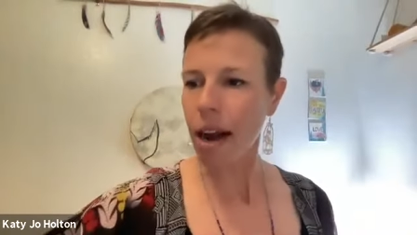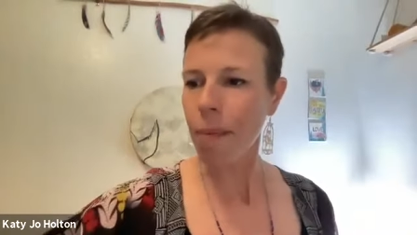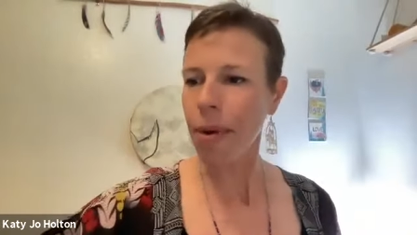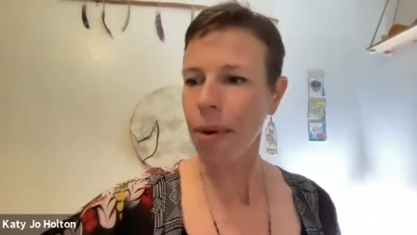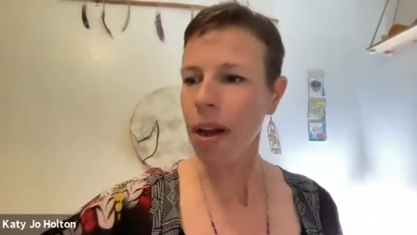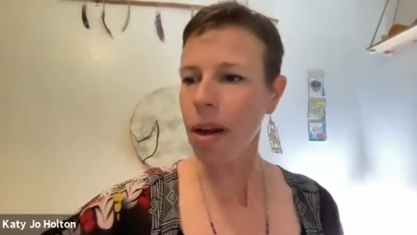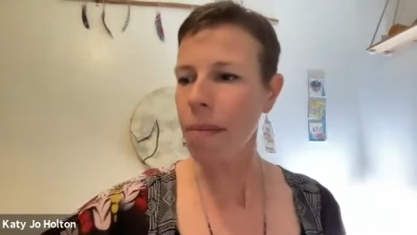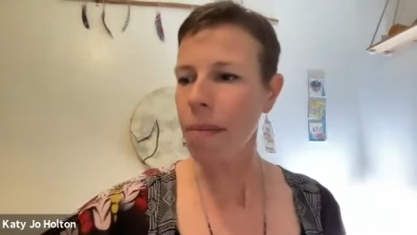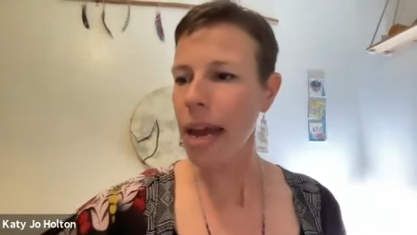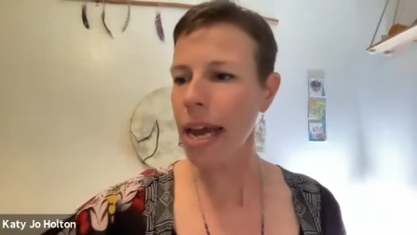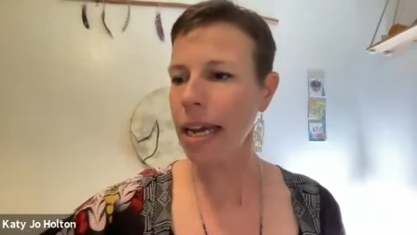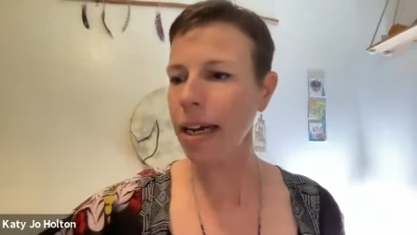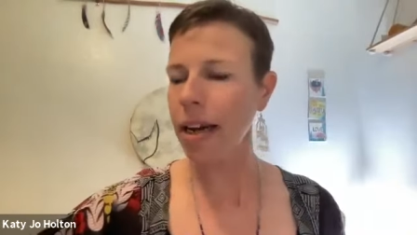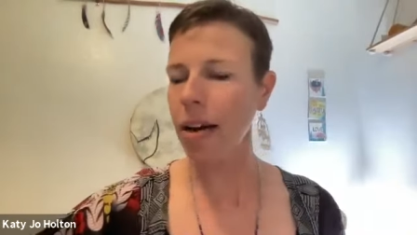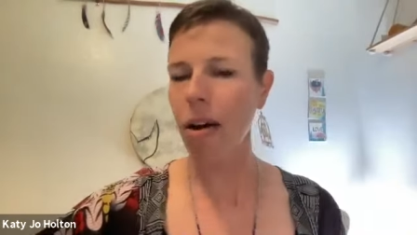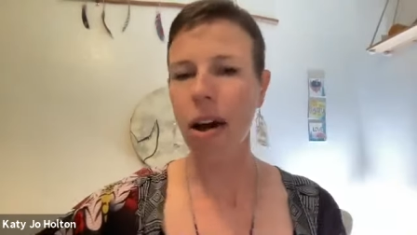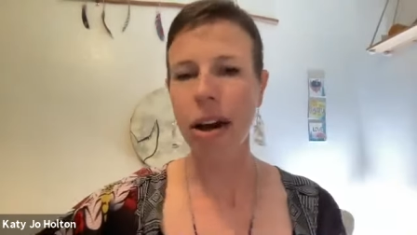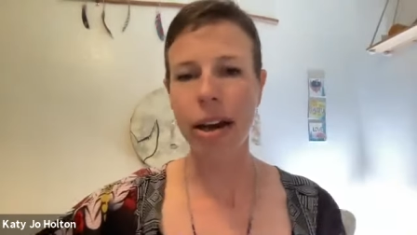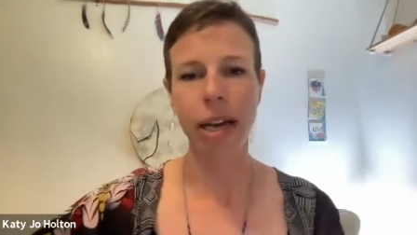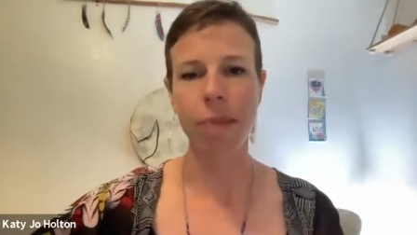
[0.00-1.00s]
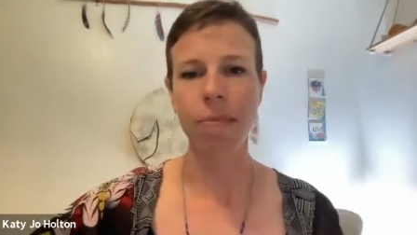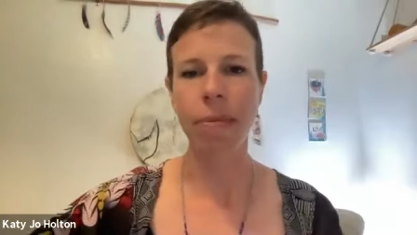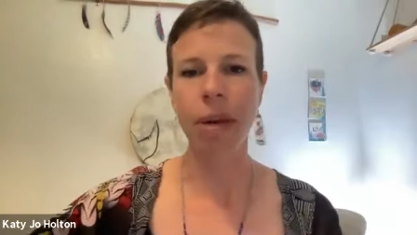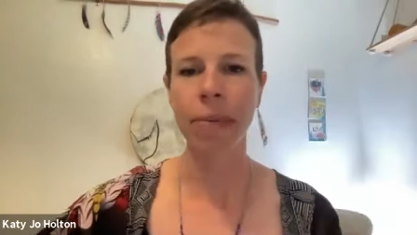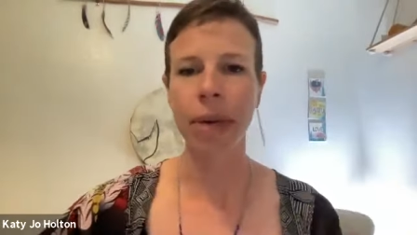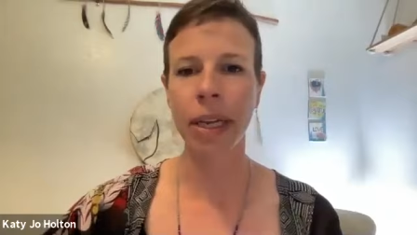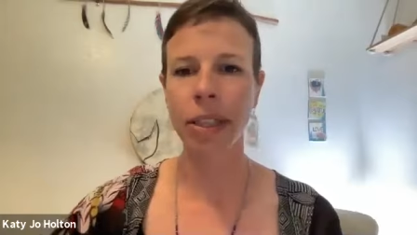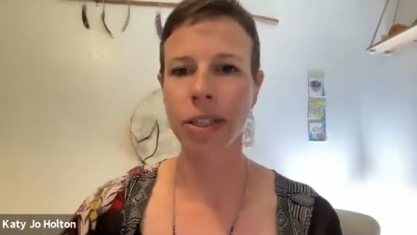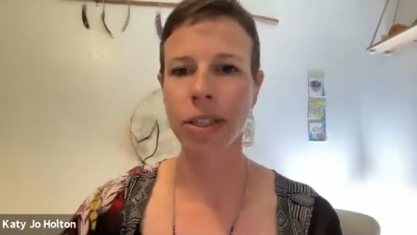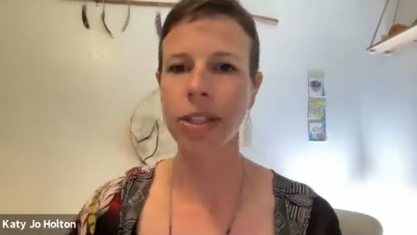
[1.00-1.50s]
I'm going to make a
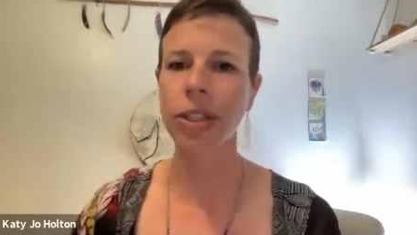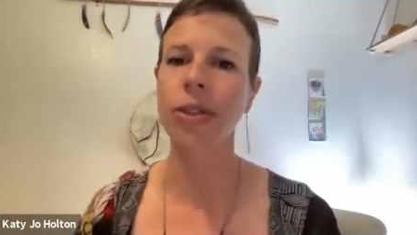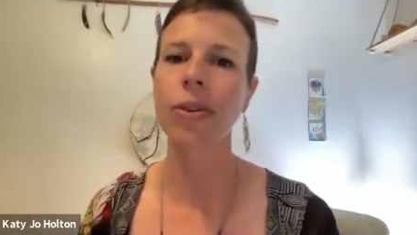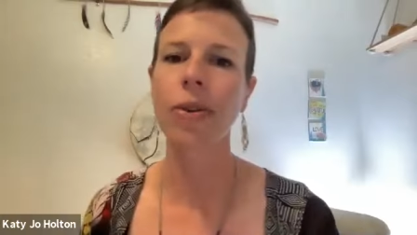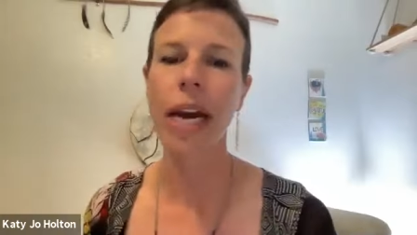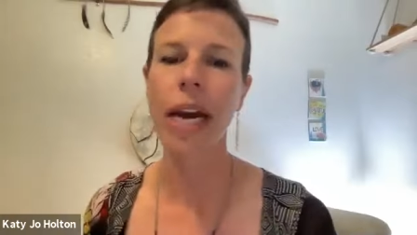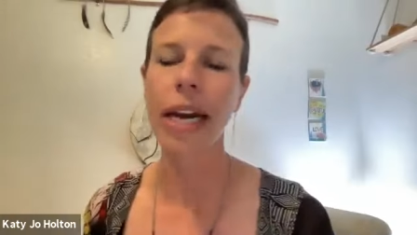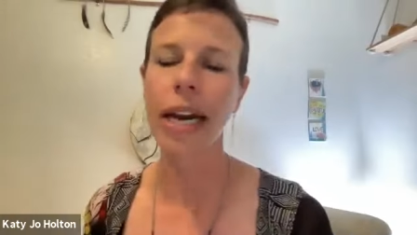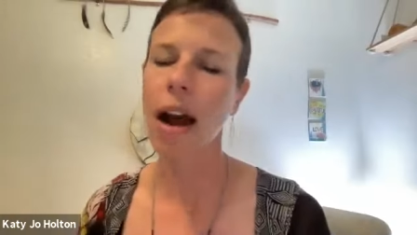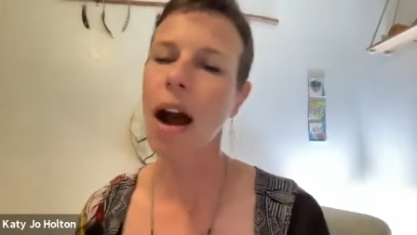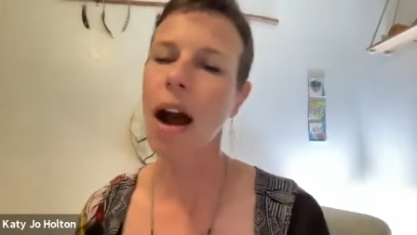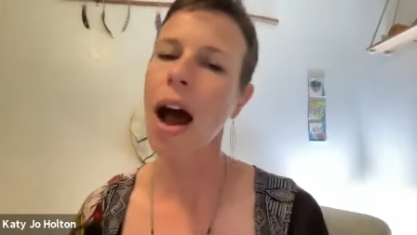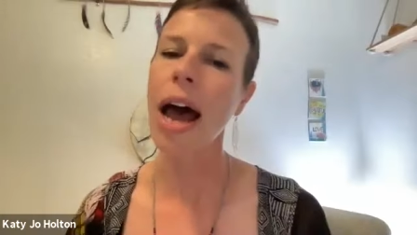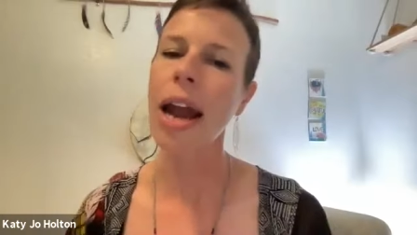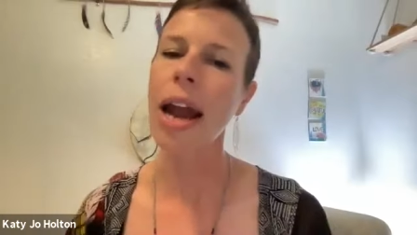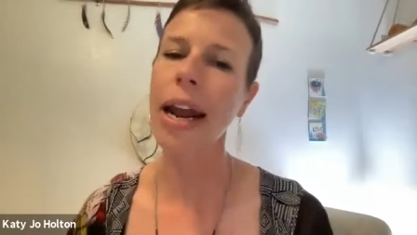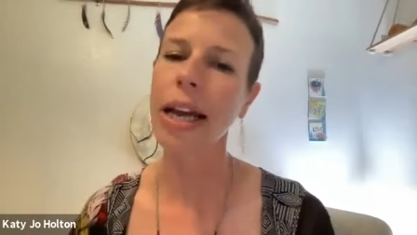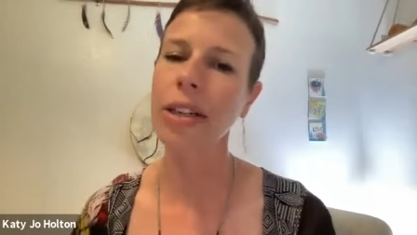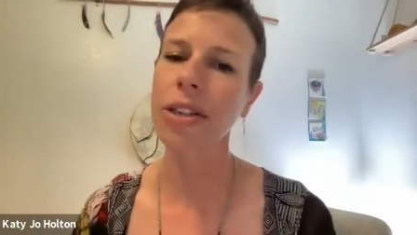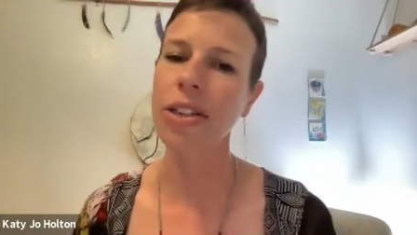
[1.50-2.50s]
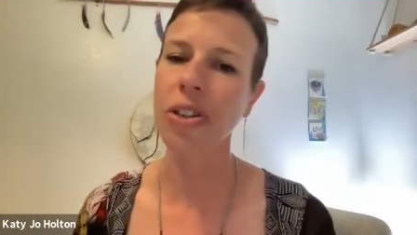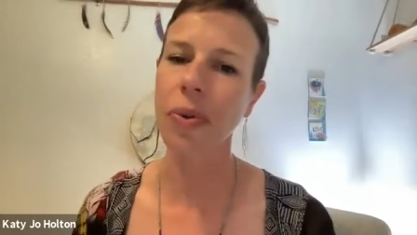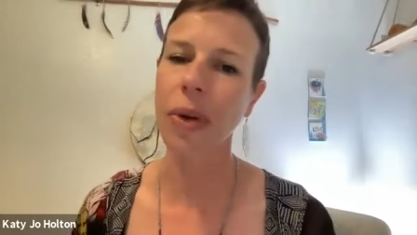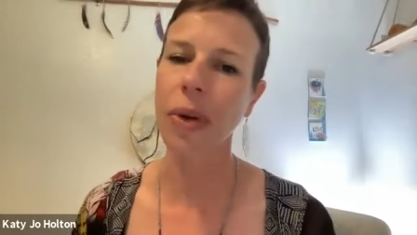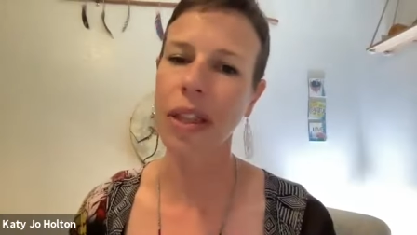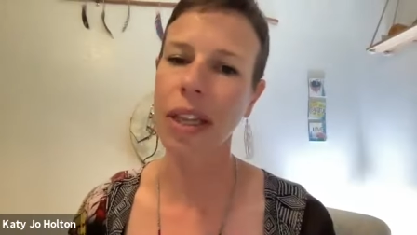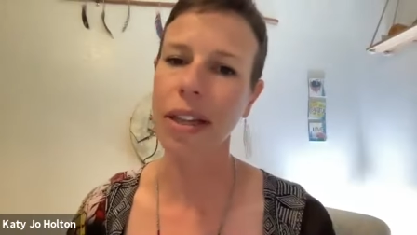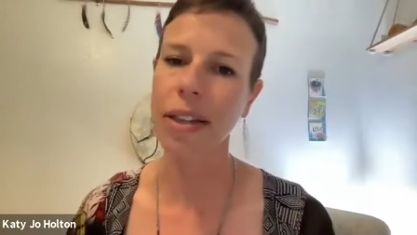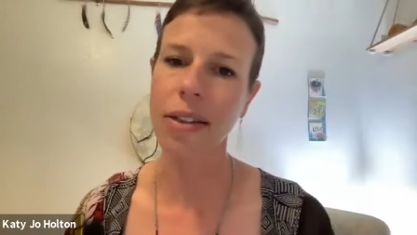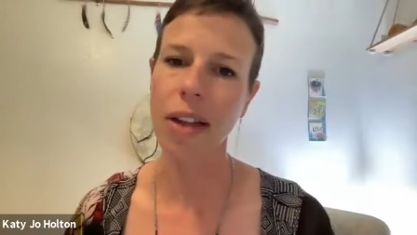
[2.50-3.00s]
commitment to getting on and
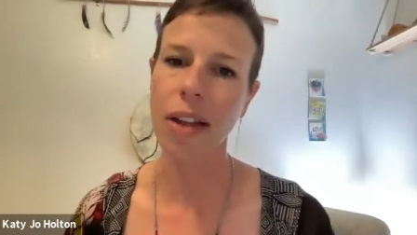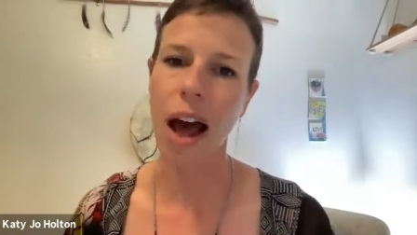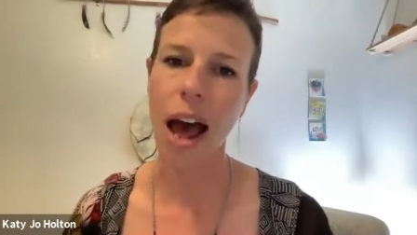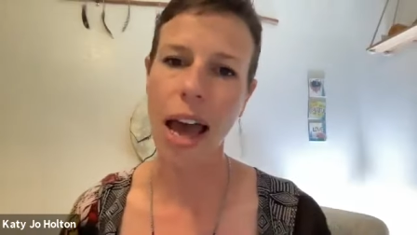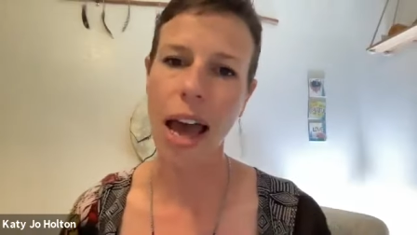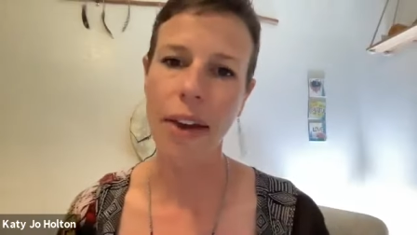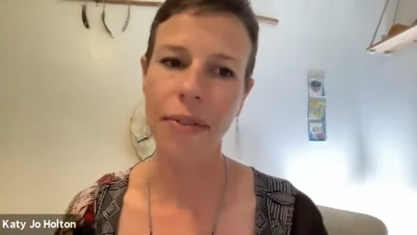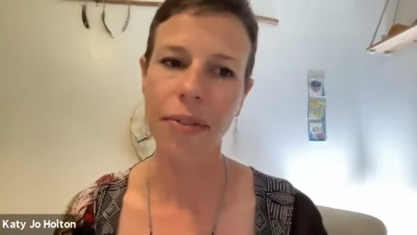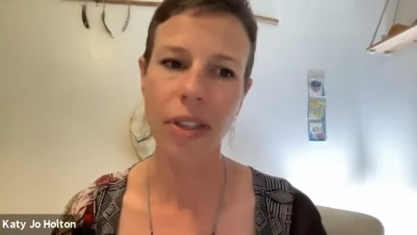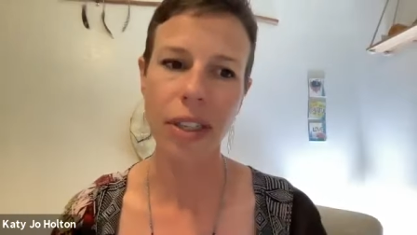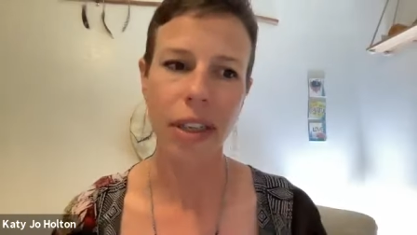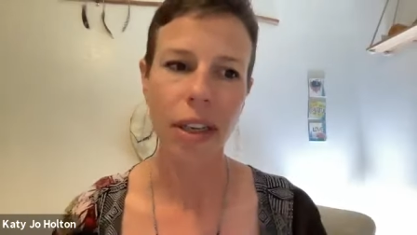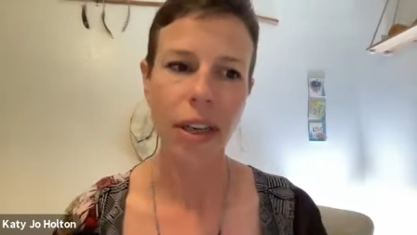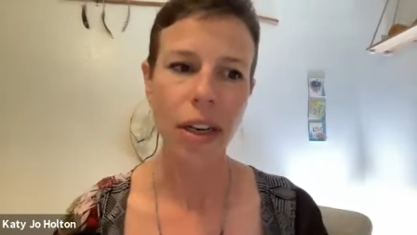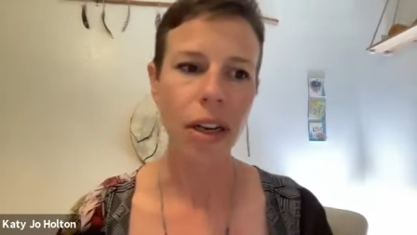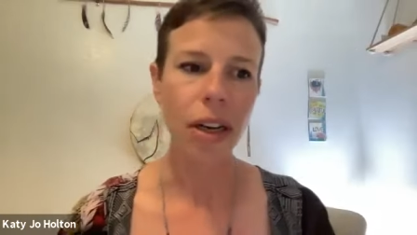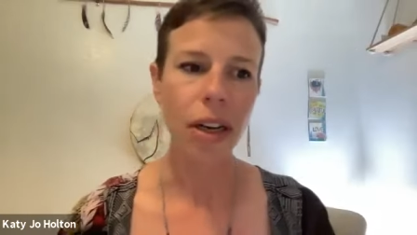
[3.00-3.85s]
doing these lives